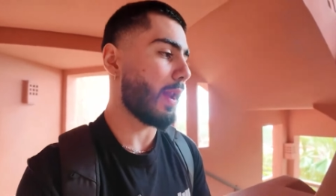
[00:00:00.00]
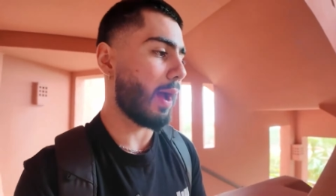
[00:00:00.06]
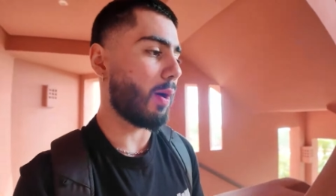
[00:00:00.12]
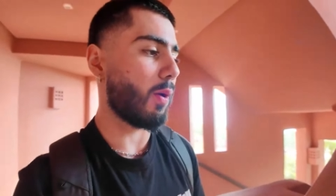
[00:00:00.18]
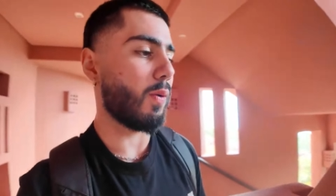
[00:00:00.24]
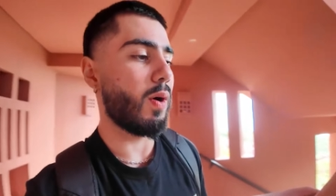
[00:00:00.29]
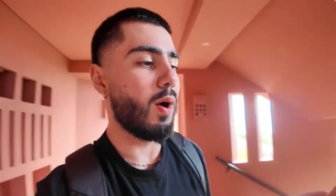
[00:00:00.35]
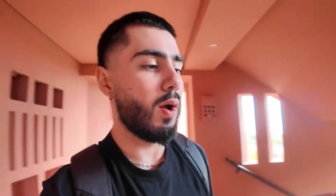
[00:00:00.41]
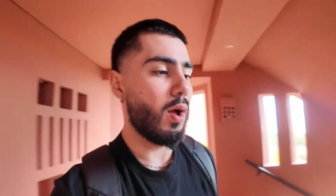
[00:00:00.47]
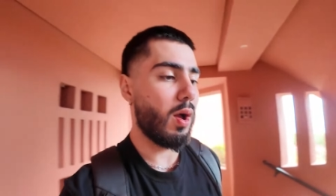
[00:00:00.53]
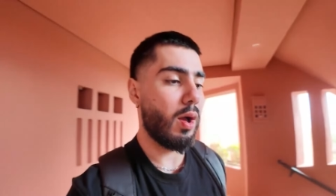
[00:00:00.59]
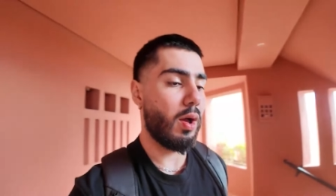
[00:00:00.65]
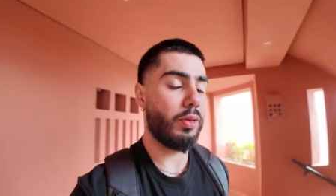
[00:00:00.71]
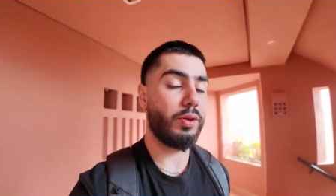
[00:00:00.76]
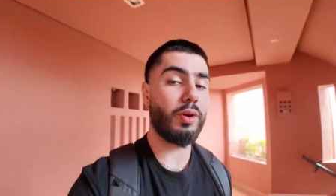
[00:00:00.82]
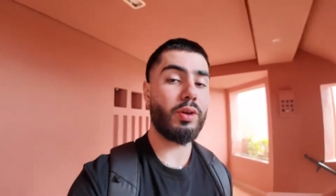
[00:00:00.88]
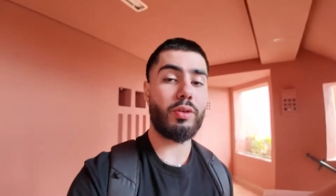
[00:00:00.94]
Now,
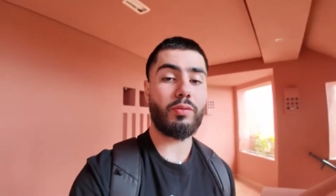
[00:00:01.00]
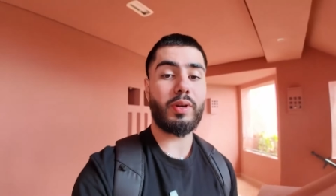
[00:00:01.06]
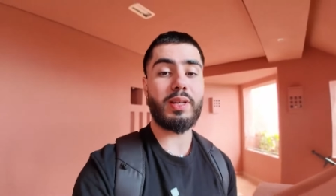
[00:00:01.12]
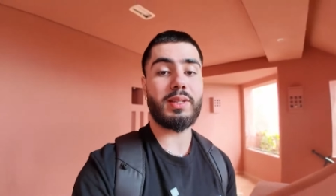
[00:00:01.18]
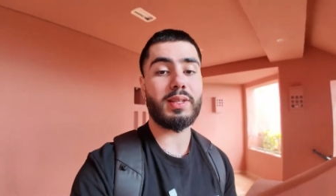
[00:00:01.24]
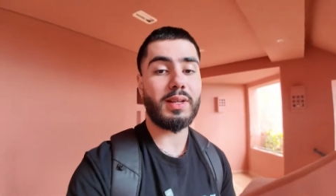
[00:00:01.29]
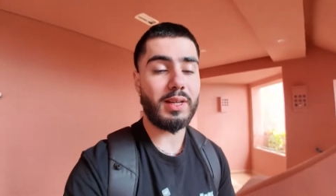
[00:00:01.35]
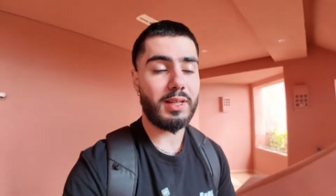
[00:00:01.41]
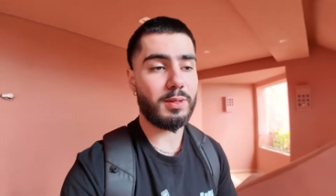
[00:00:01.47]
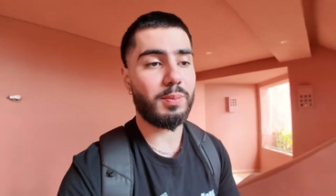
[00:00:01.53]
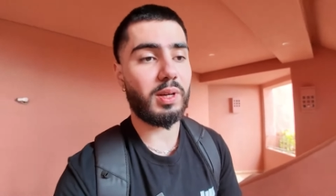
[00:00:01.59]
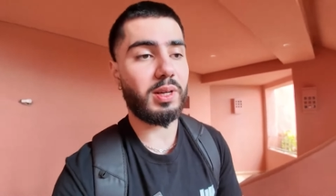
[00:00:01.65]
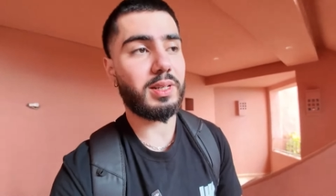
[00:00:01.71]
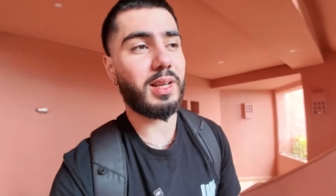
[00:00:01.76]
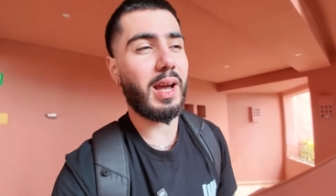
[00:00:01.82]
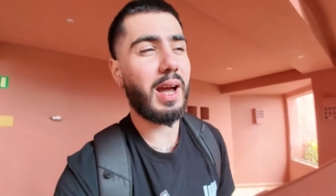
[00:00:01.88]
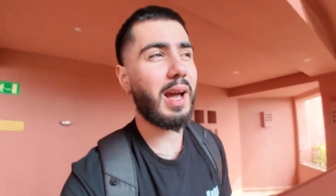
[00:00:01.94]
the other reason is
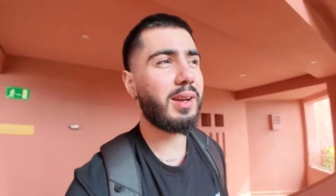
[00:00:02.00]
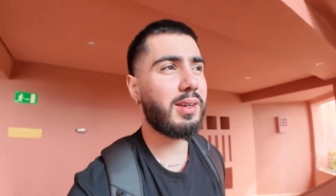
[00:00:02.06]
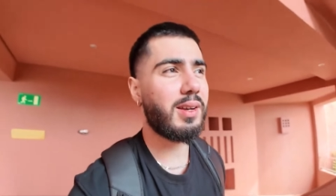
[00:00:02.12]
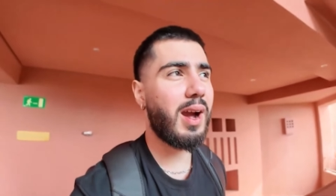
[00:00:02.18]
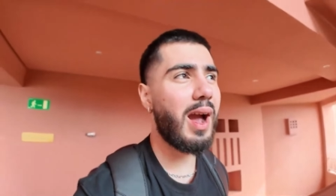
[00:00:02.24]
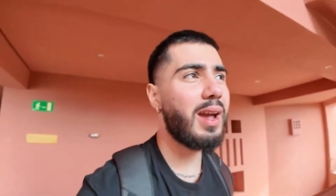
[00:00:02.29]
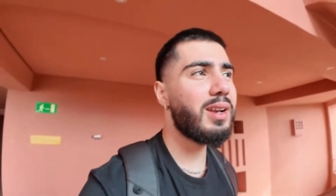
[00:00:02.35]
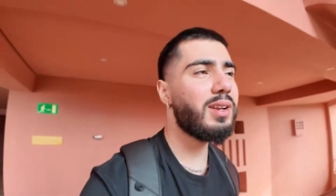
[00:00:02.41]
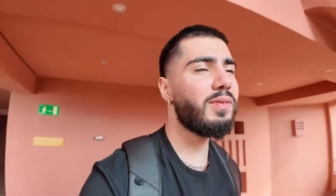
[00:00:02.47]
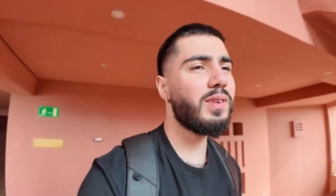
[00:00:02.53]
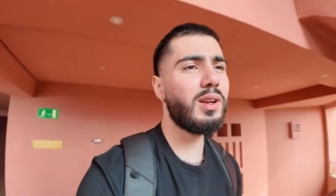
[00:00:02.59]
because I had kind